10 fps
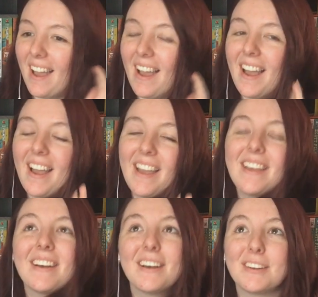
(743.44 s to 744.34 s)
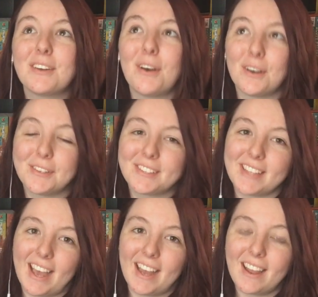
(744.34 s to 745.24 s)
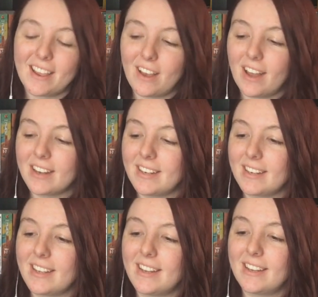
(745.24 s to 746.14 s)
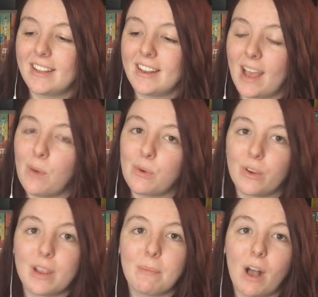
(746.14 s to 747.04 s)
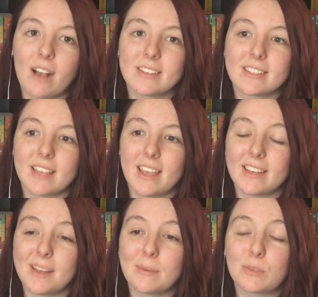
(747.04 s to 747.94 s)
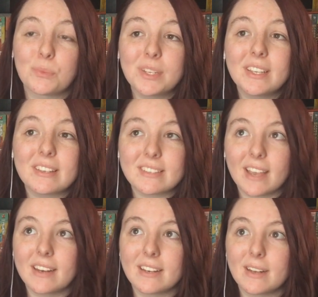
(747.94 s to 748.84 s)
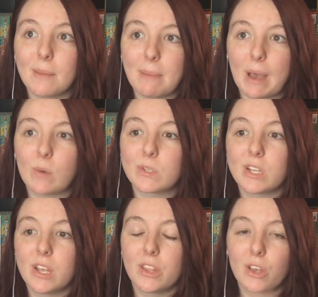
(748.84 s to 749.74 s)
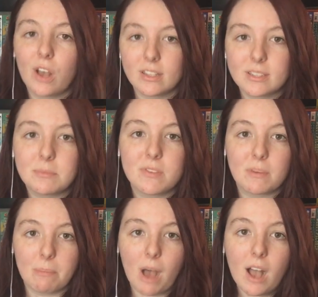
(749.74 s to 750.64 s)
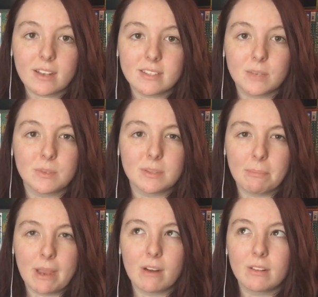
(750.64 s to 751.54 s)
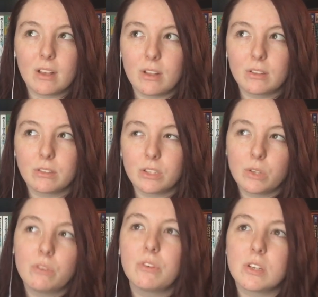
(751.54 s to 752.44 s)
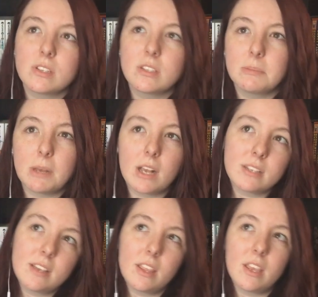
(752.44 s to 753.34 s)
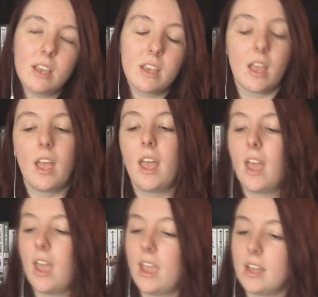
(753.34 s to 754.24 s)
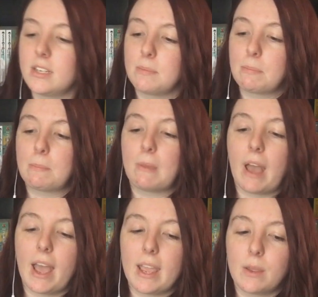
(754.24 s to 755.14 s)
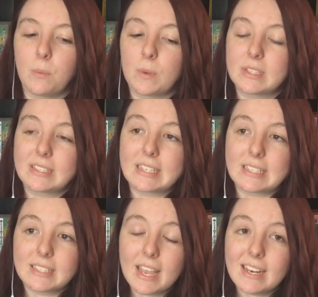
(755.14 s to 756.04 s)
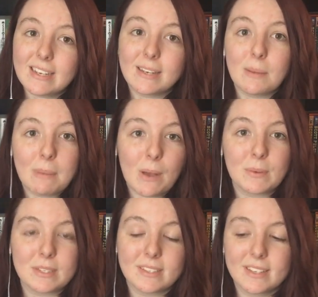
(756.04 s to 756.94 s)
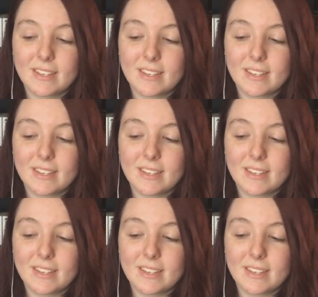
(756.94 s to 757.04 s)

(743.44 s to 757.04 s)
I unhauled that. I got it in an owl crate box and I was really excited about the concept of the box. It was the parallel universes box, I think. And I was excited about